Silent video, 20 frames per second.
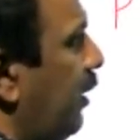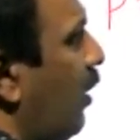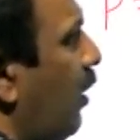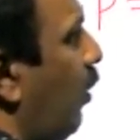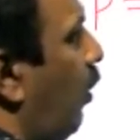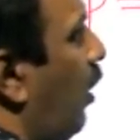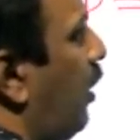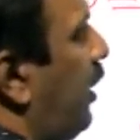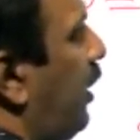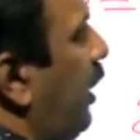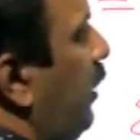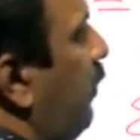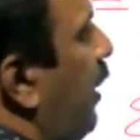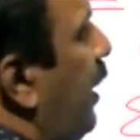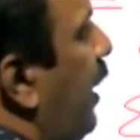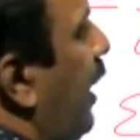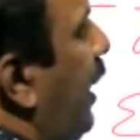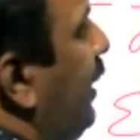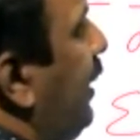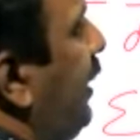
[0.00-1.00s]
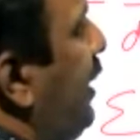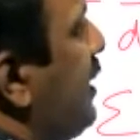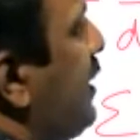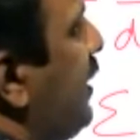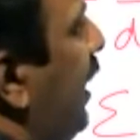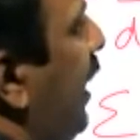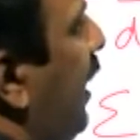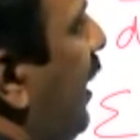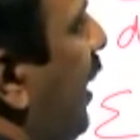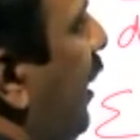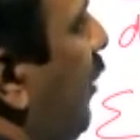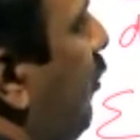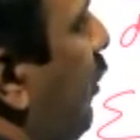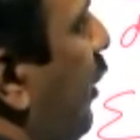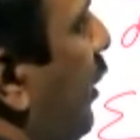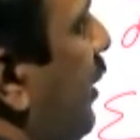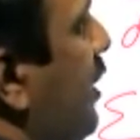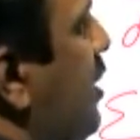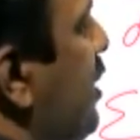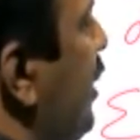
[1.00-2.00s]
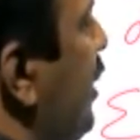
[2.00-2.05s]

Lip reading: already one I is there, and for this